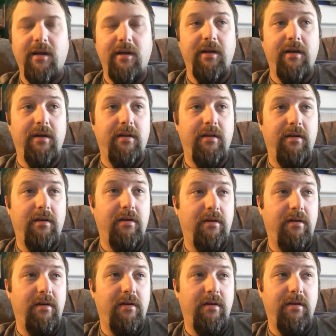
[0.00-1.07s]
and
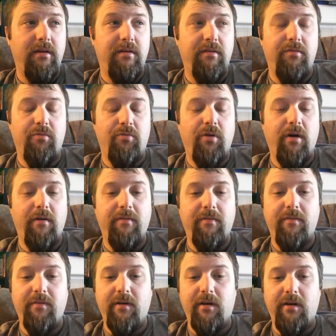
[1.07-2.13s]
it is
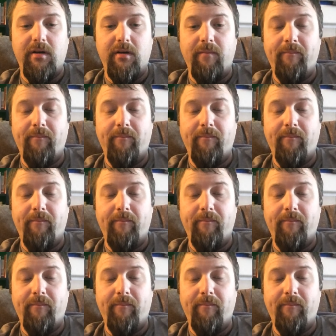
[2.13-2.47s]
rough. I